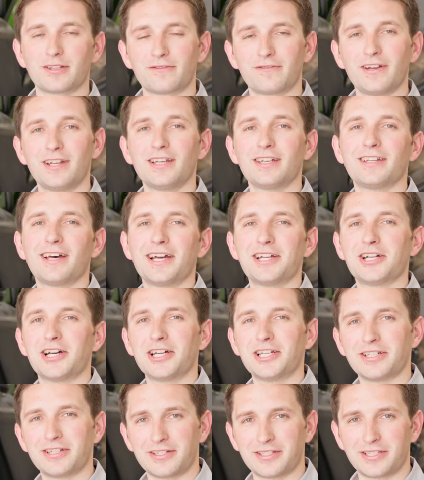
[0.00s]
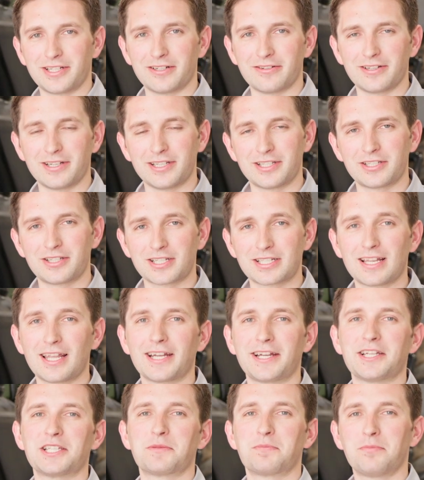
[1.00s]
the Fendt 900 series, just
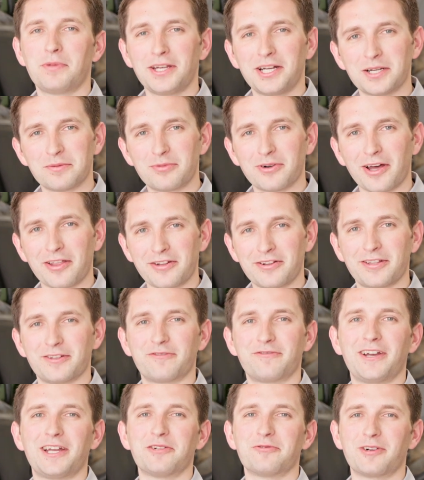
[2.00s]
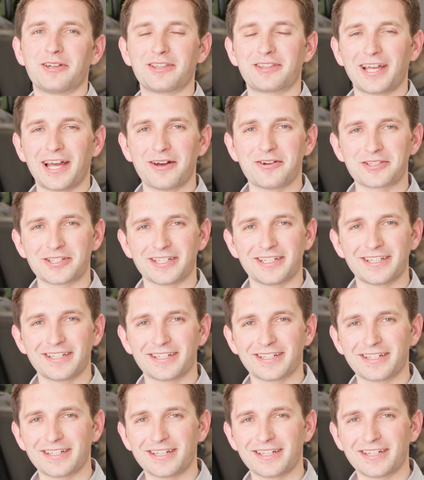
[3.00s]
like its bigger brother, the Fendt 1000,